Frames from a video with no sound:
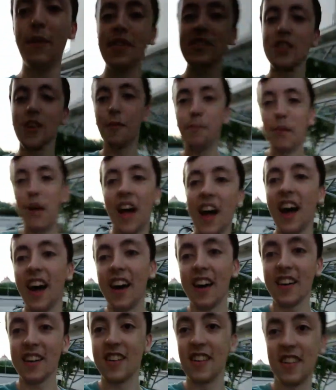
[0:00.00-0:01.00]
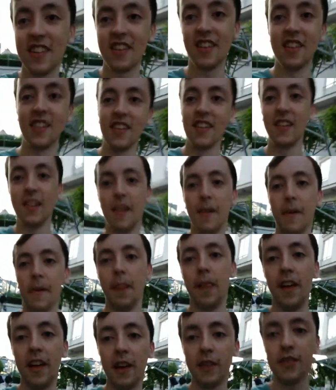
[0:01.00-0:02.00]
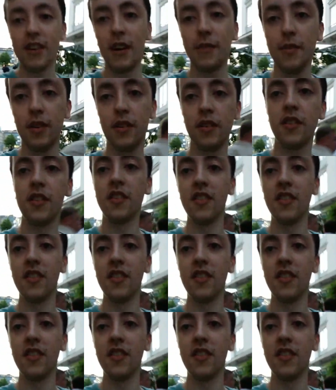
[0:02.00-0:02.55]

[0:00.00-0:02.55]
I so black? I'm actually gay. Oh, yeah, I'm not.